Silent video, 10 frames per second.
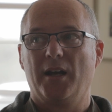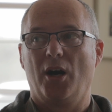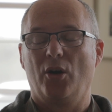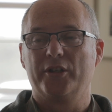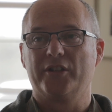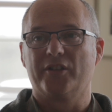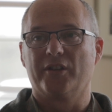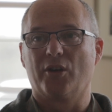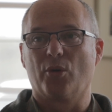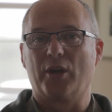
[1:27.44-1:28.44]
holding to
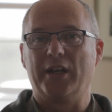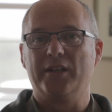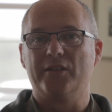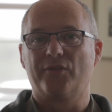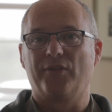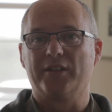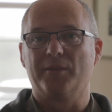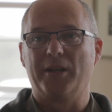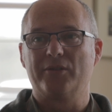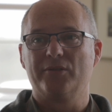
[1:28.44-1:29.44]
the creed is
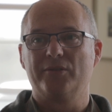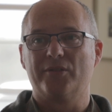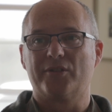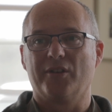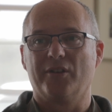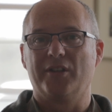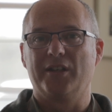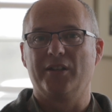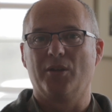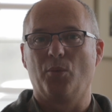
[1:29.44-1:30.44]
fundamental. So
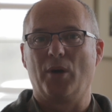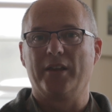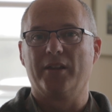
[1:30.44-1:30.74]
the way